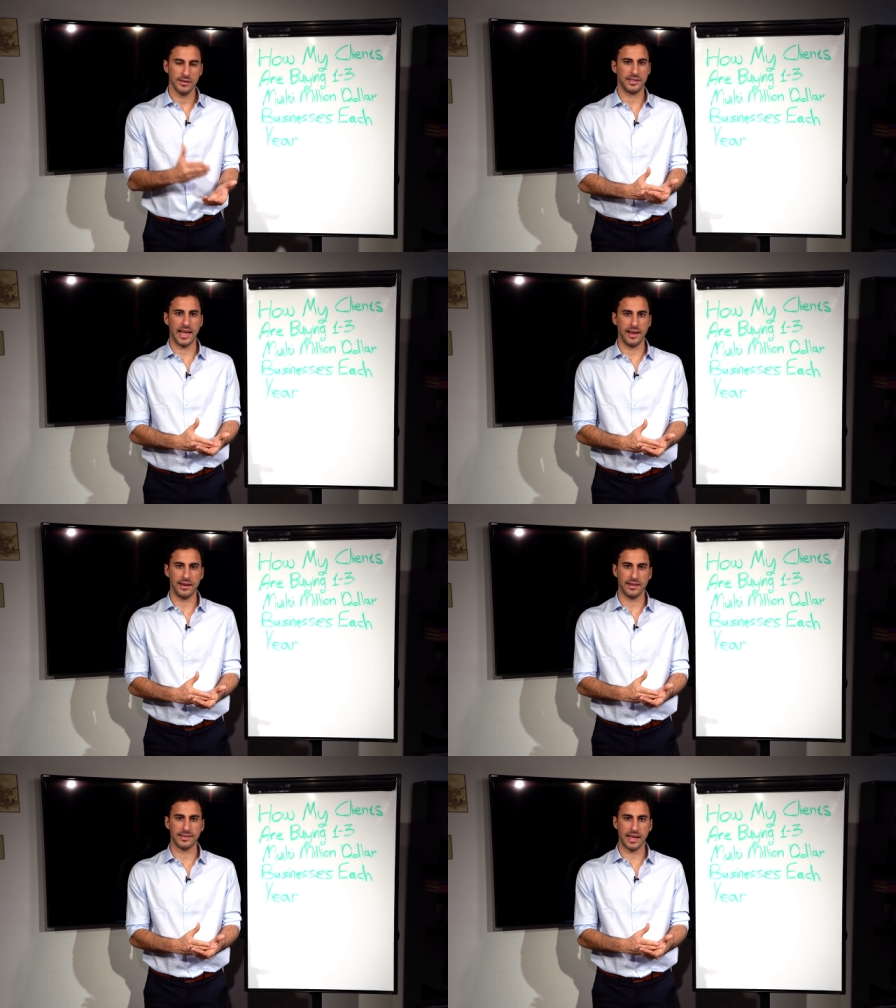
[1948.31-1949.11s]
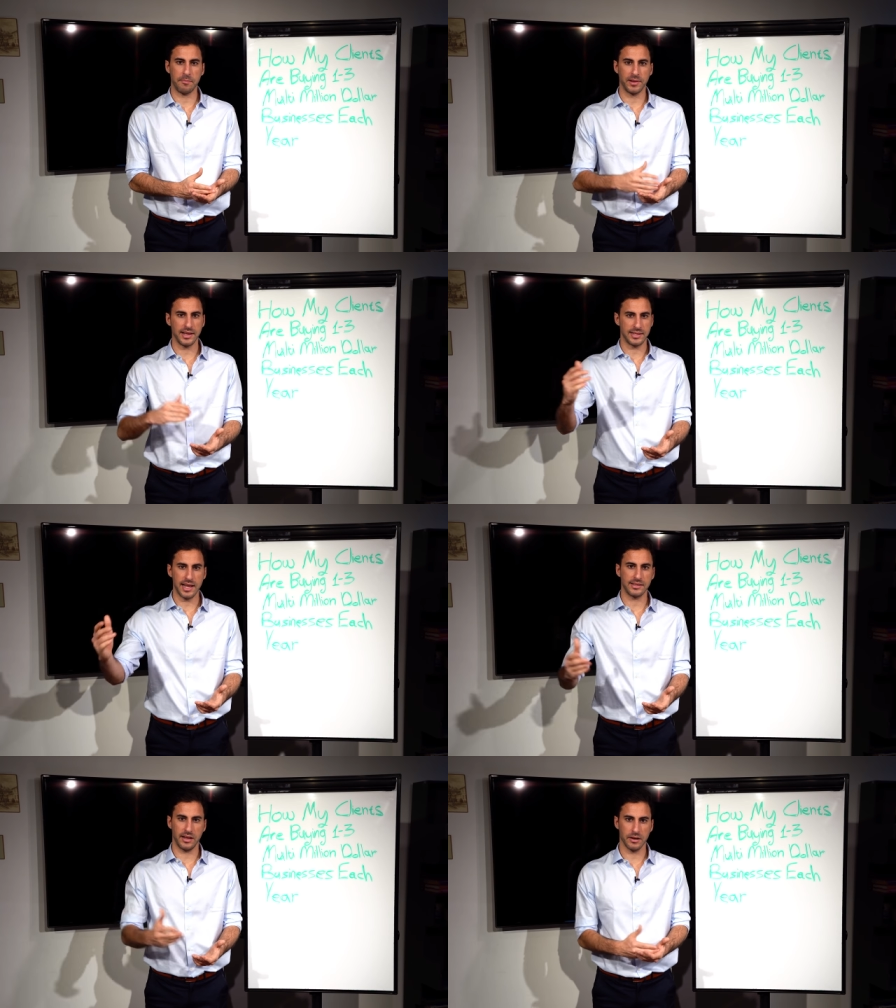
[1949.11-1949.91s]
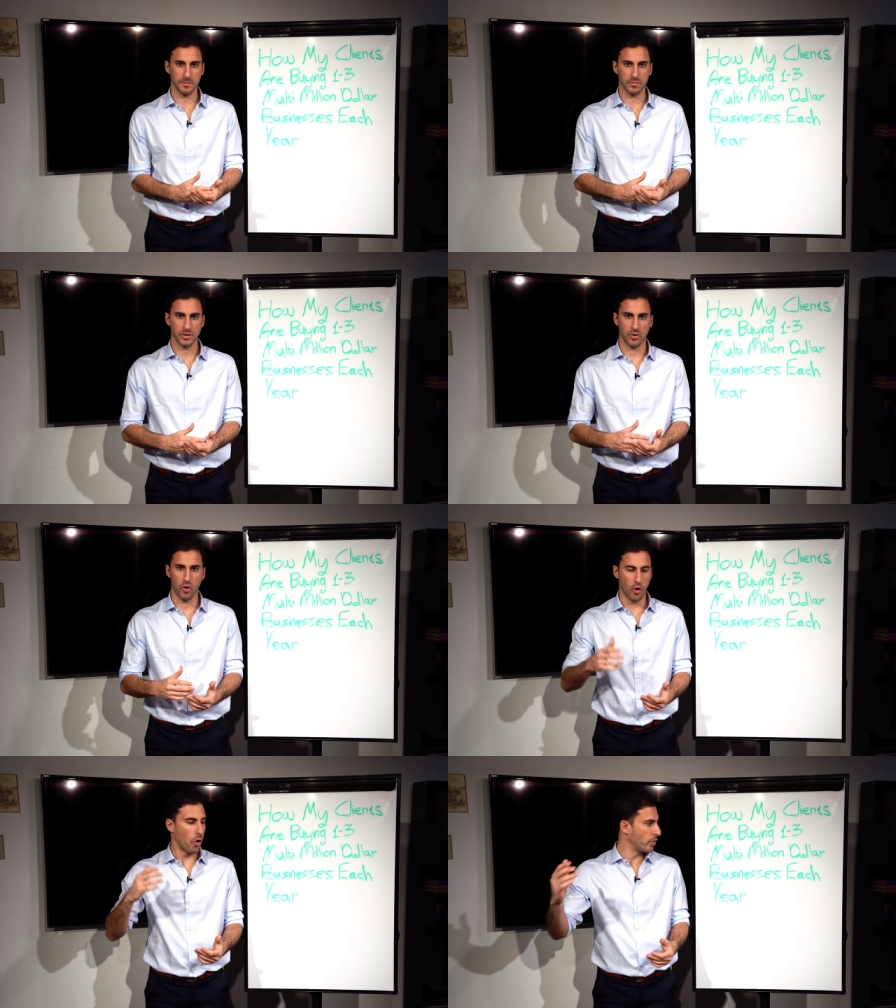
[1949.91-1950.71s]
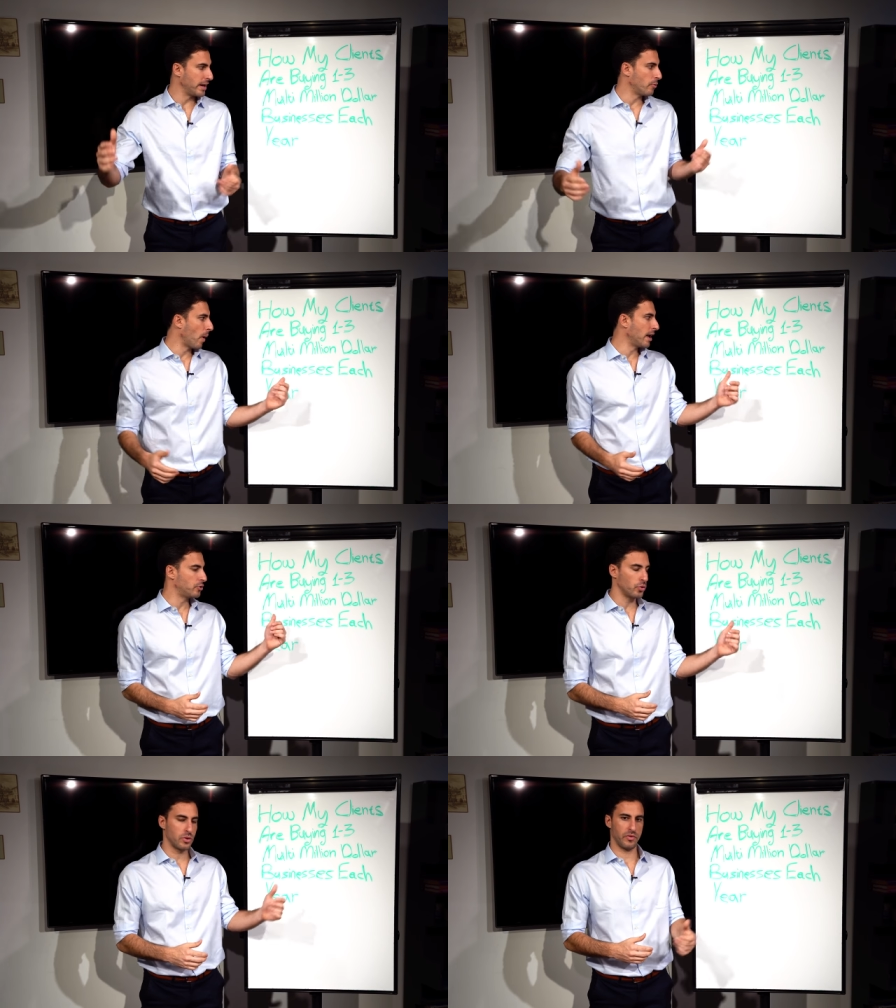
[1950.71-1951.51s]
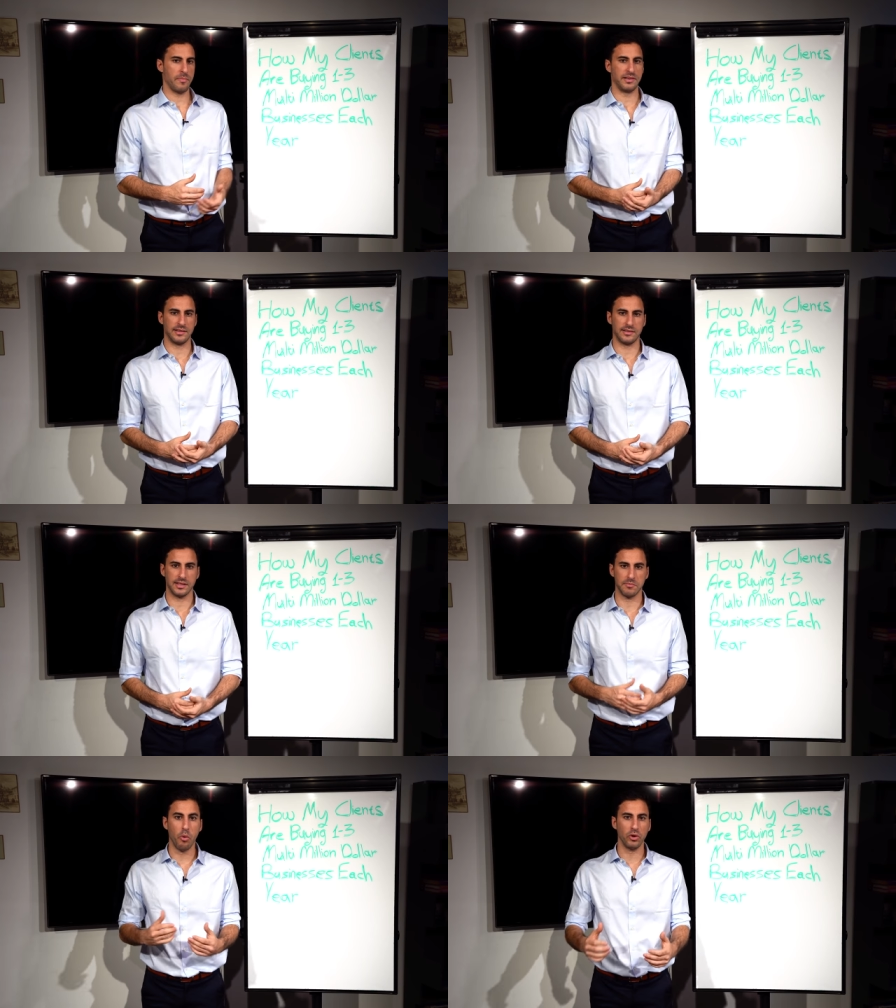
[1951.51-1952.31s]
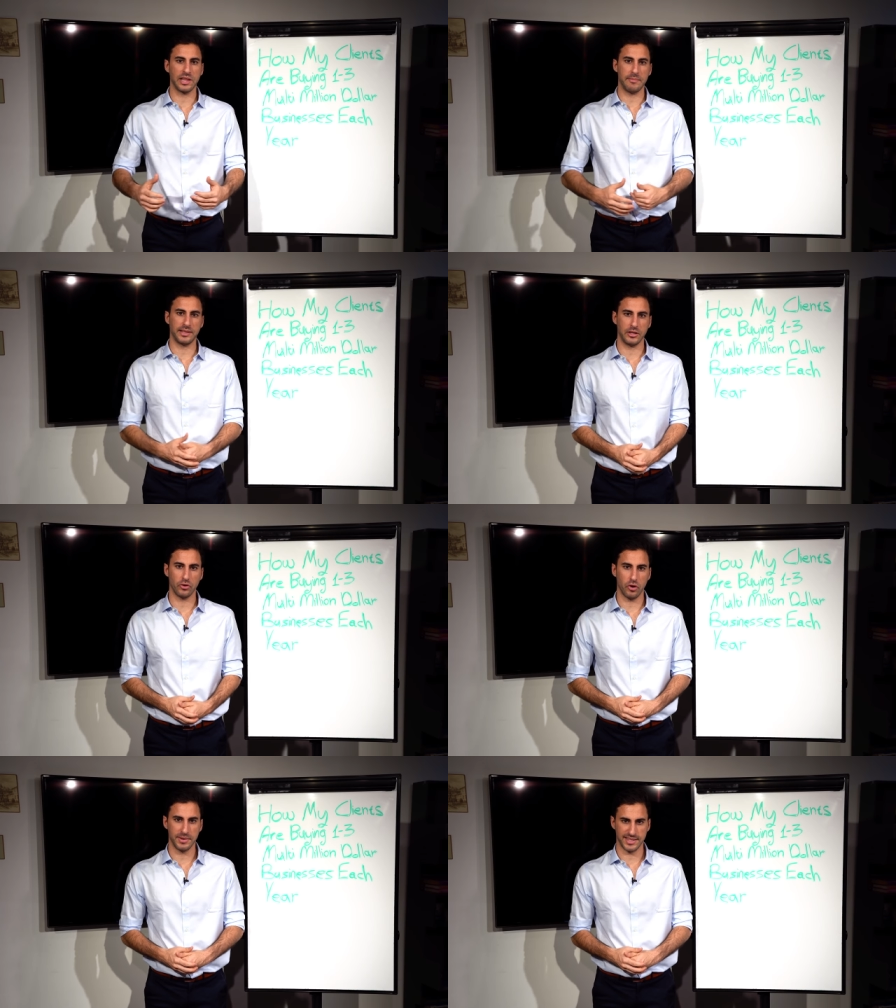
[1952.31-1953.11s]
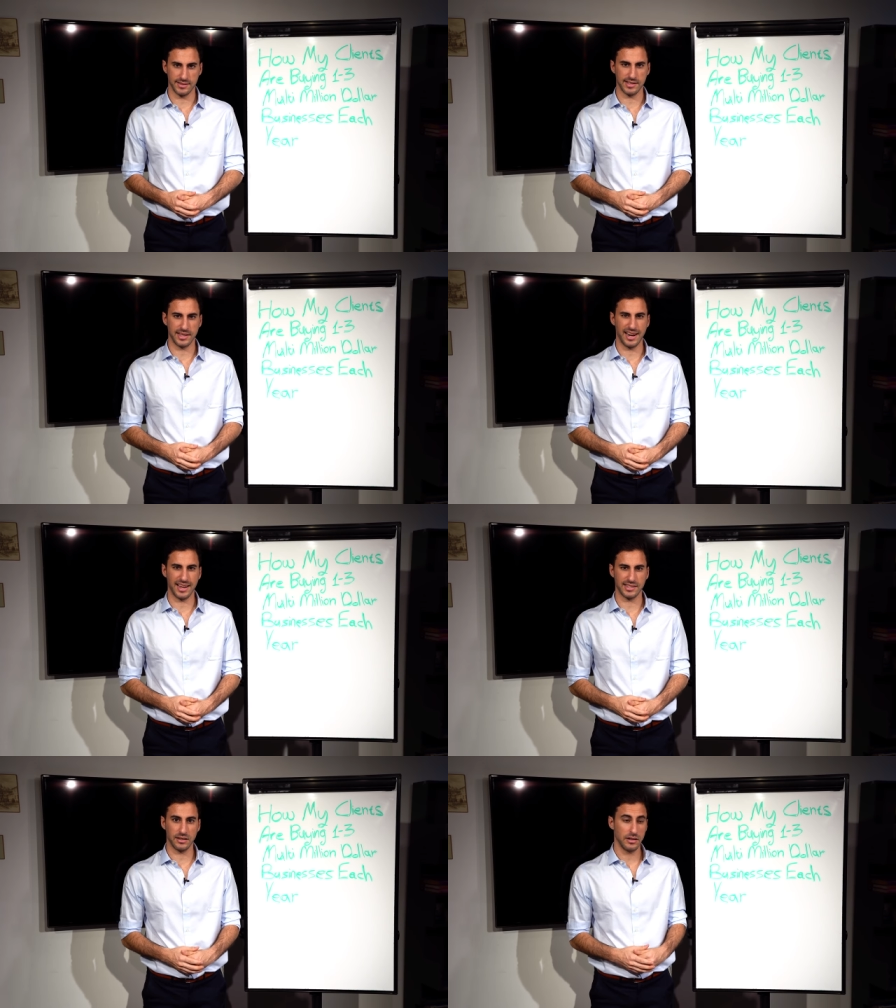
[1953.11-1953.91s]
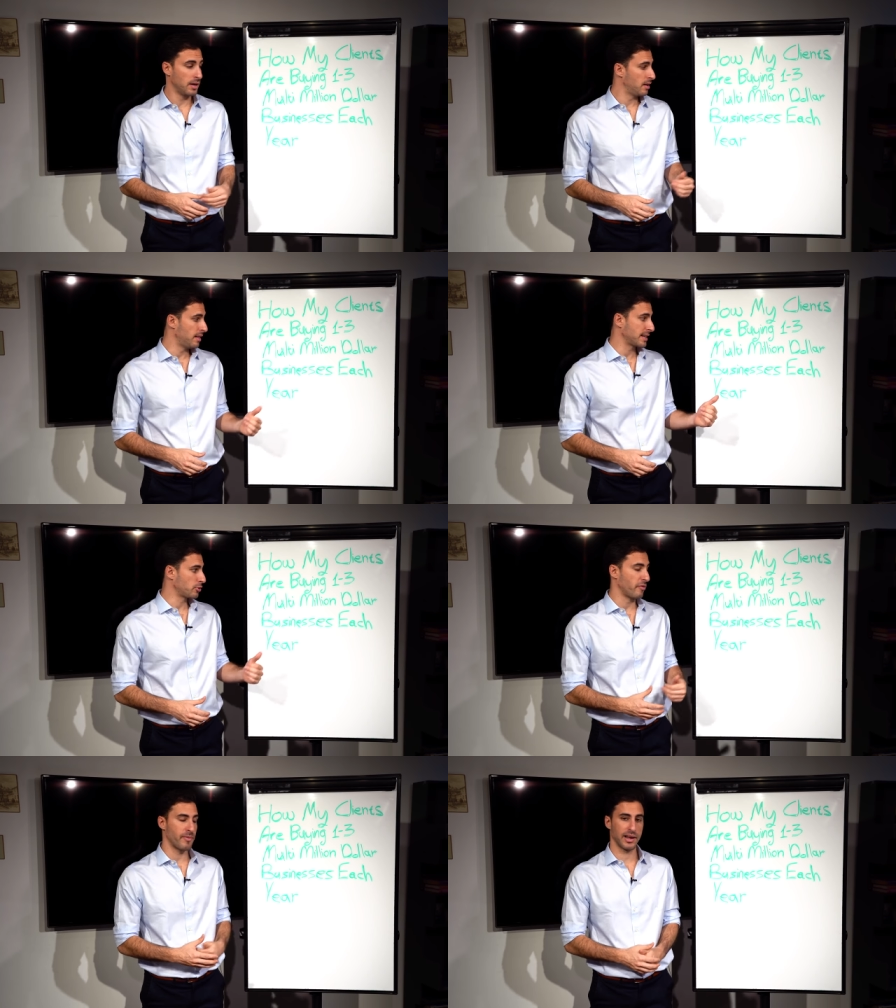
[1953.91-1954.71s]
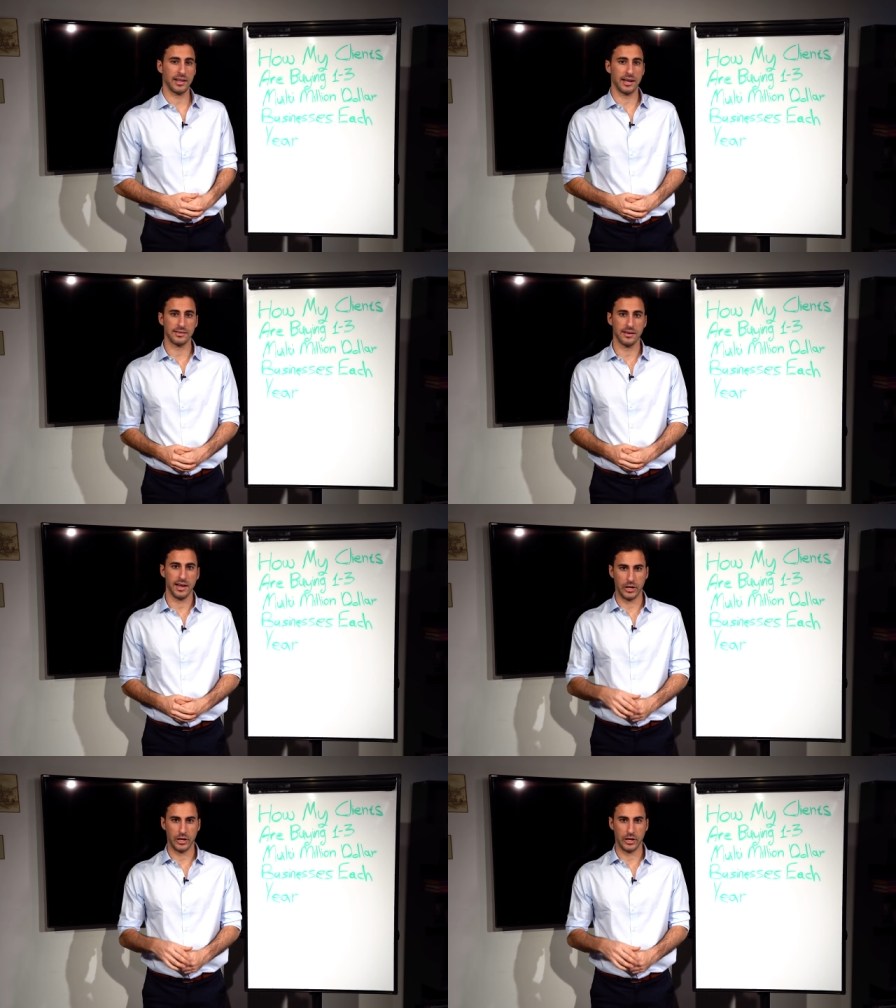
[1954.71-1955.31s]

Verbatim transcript: staying at the same place next year or owning one, two, three businesses, multi-million dollar businesses in the next year, like some of my clients.